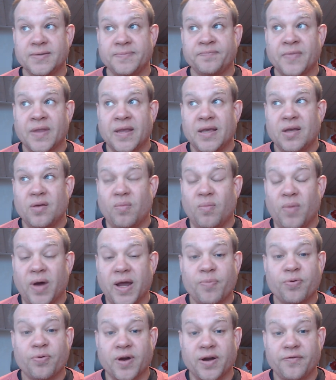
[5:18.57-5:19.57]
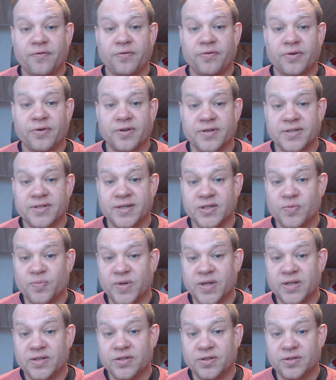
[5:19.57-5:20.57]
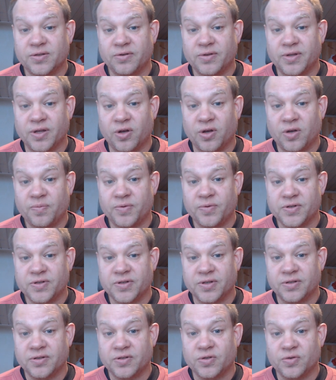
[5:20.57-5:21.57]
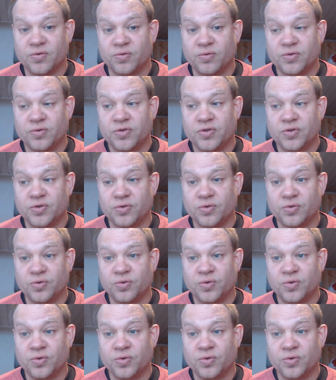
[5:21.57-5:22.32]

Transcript: My preference has been to do the opposite to to